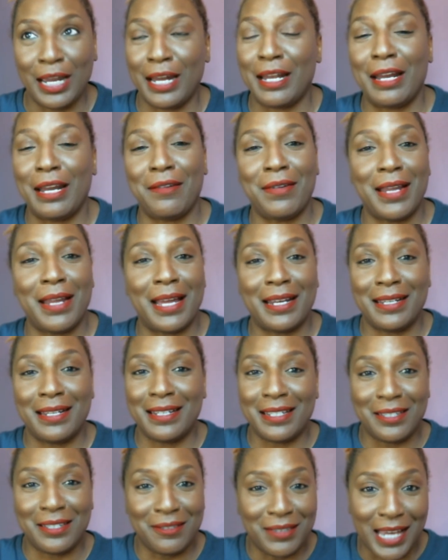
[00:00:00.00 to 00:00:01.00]
and every now and
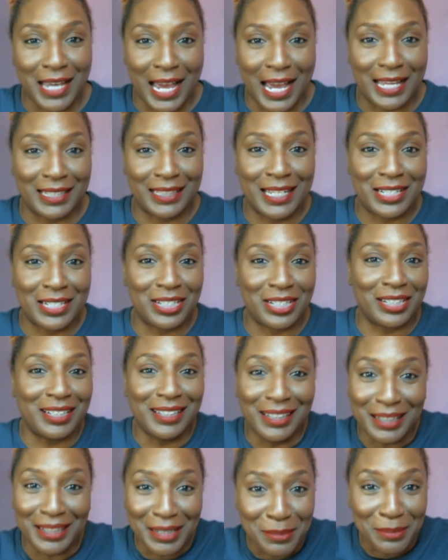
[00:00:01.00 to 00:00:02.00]
then you guys catch a
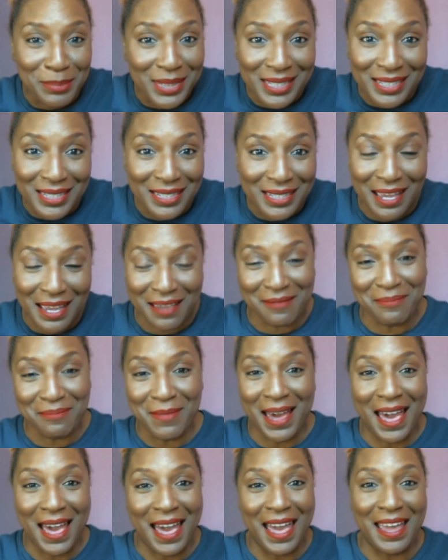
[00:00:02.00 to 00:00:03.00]
glimpse of
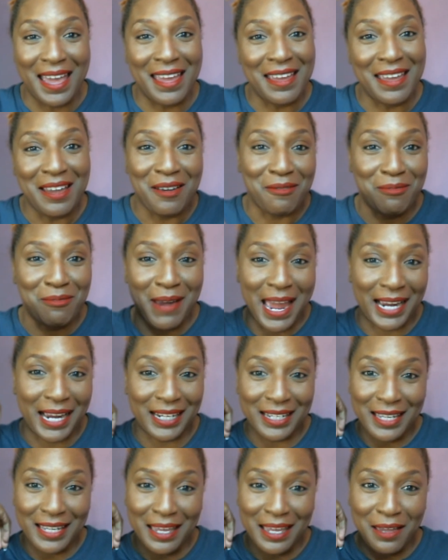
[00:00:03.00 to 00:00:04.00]
my
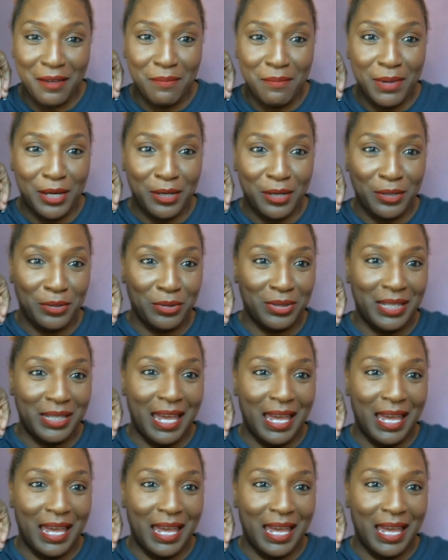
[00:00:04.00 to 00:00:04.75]
raggedy elbows.